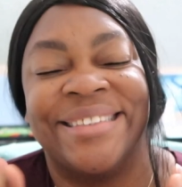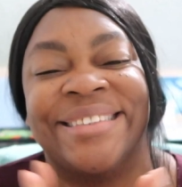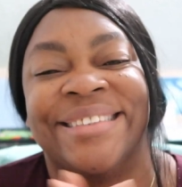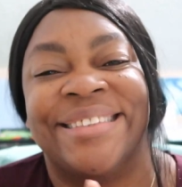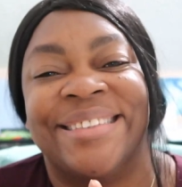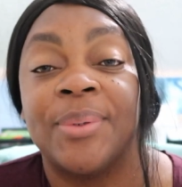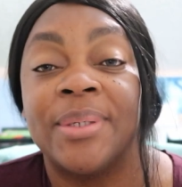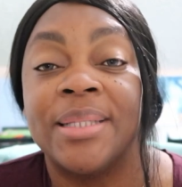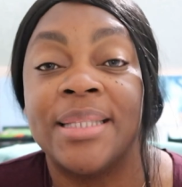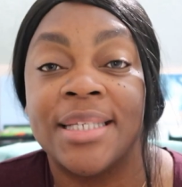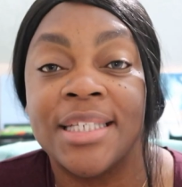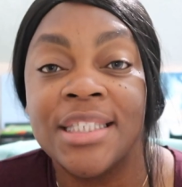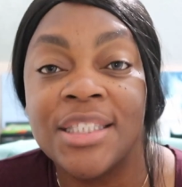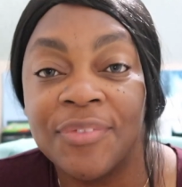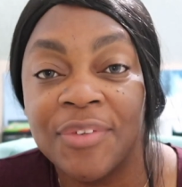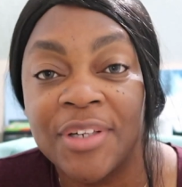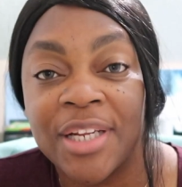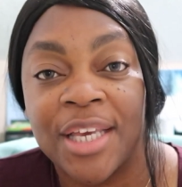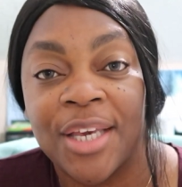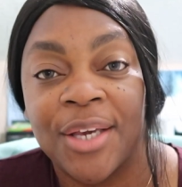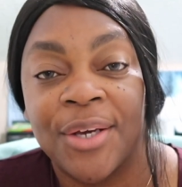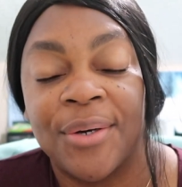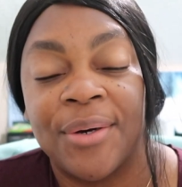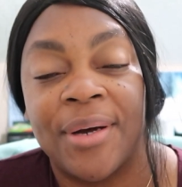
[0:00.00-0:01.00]
So in this
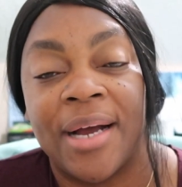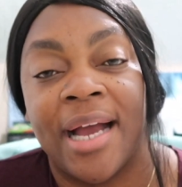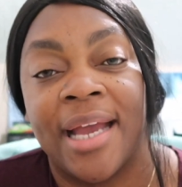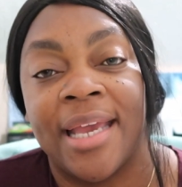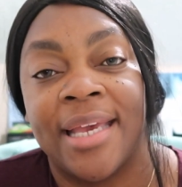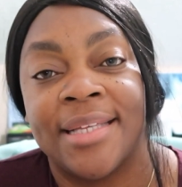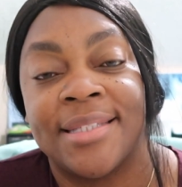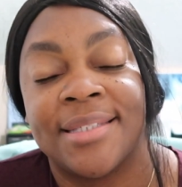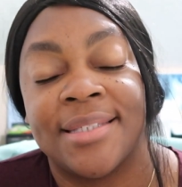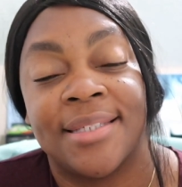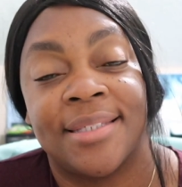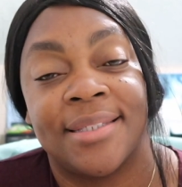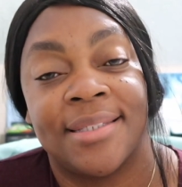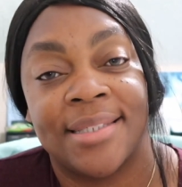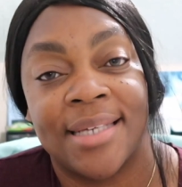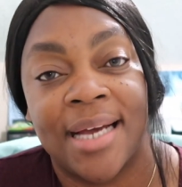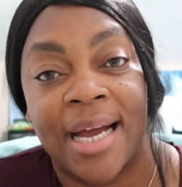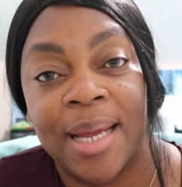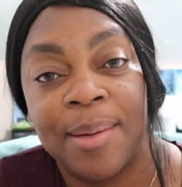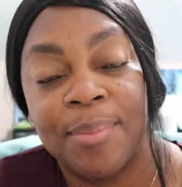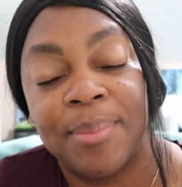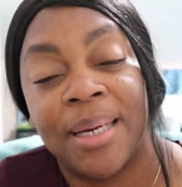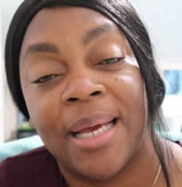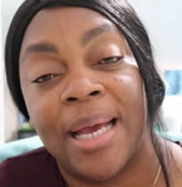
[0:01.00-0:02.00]
video, it's a
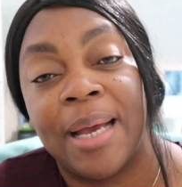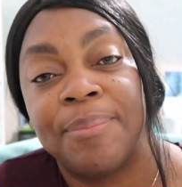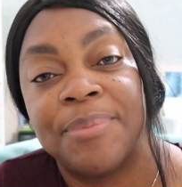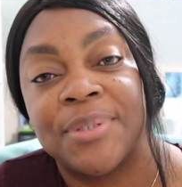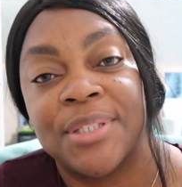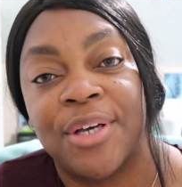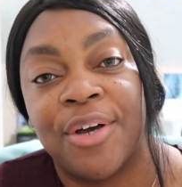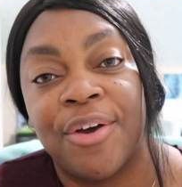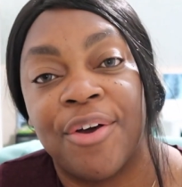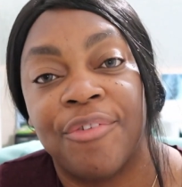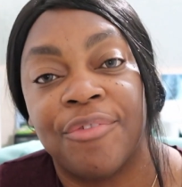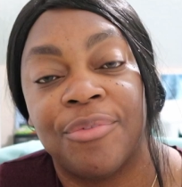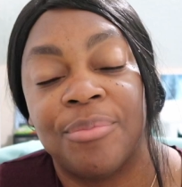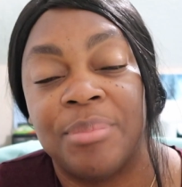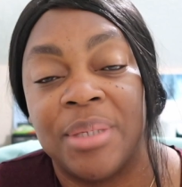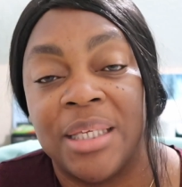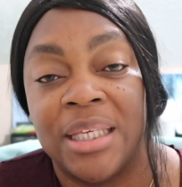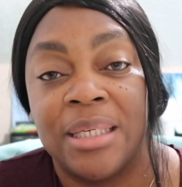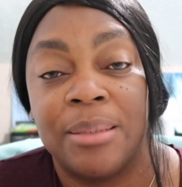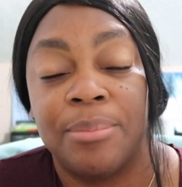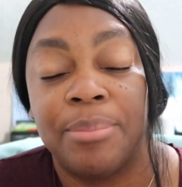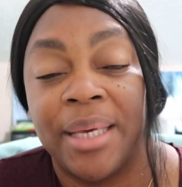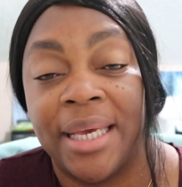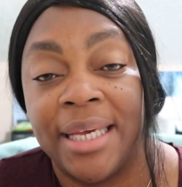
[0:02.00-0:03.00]
time lapse of
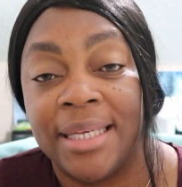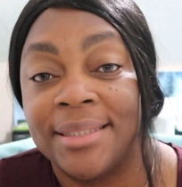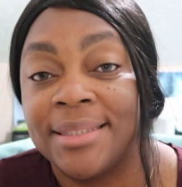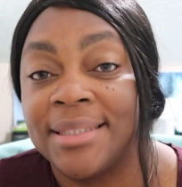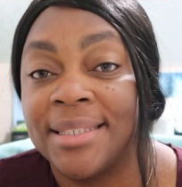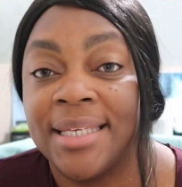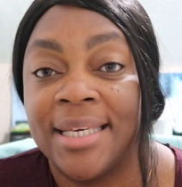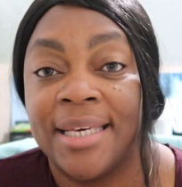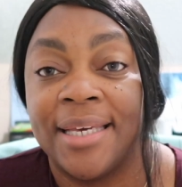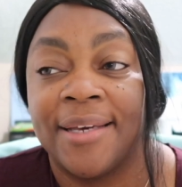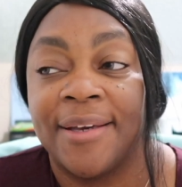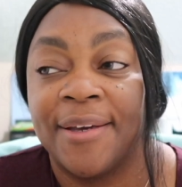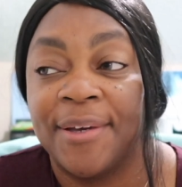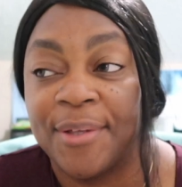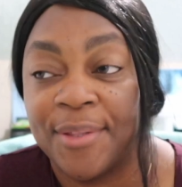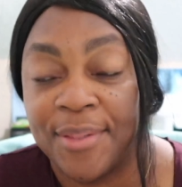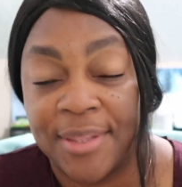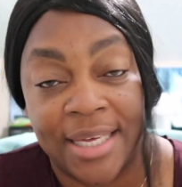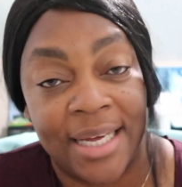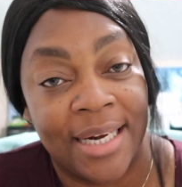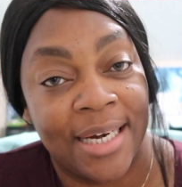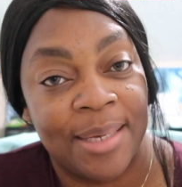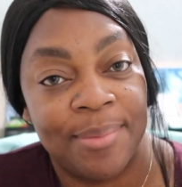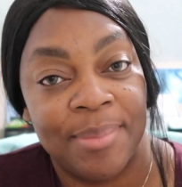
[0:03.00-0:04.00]
me painting
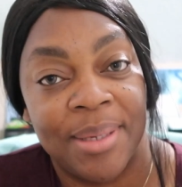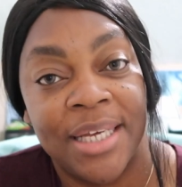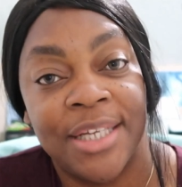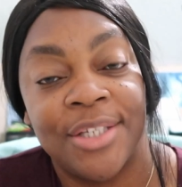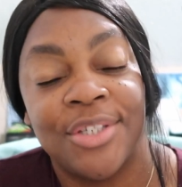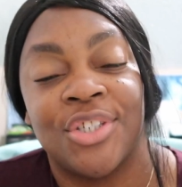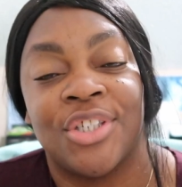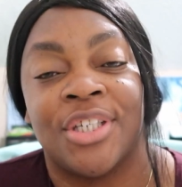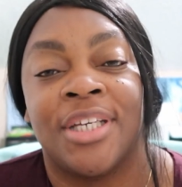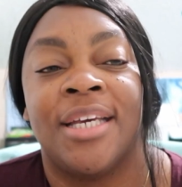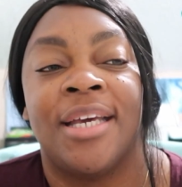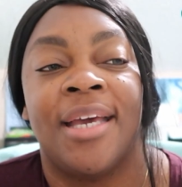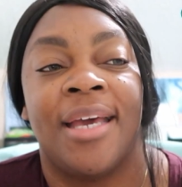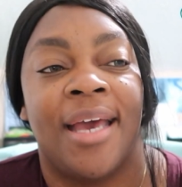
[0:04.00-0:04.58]
that image.